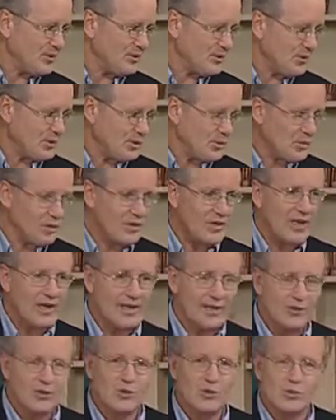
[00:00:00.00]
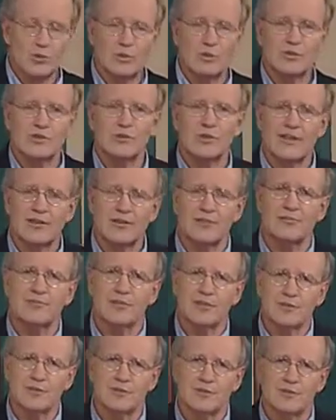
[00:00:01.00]
don't like to straddle
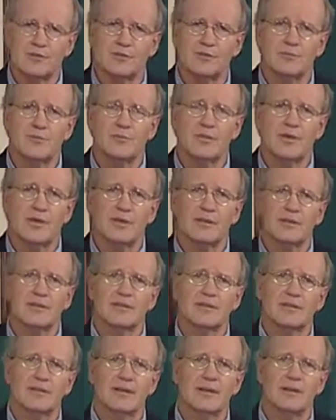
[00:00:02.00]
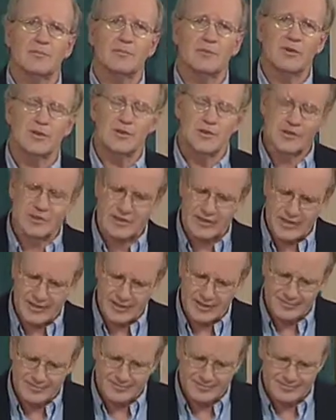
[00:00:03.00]
fences, but I'm going to
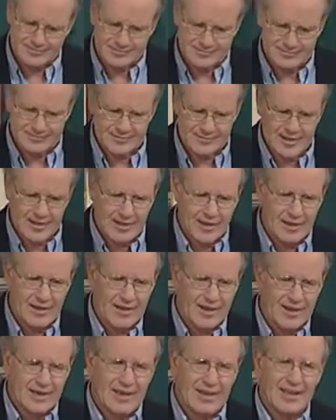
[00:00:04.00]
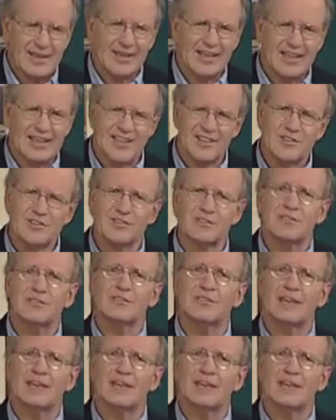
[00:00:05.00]
say yes